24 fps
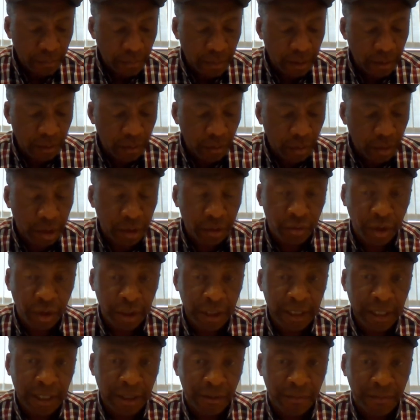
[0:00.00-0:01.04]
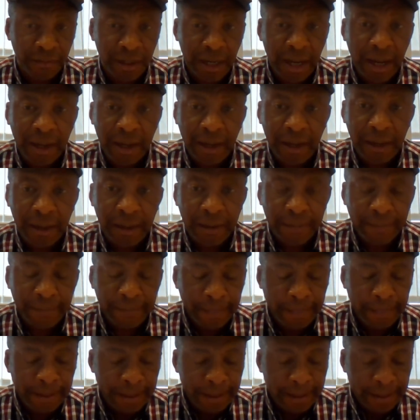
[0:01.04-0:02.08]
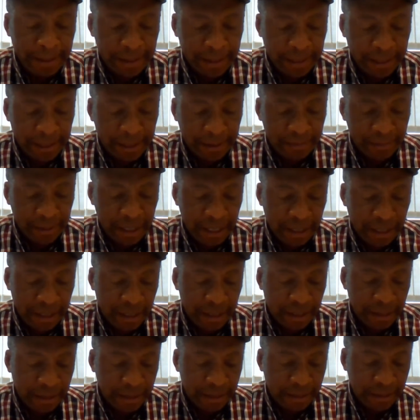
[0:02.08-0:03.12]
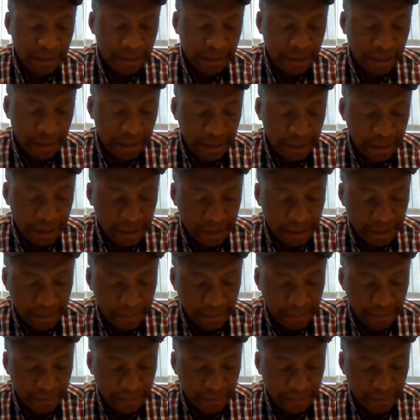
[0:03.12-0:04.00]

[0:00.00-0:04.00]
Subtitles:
one running out of NACA. NACA is the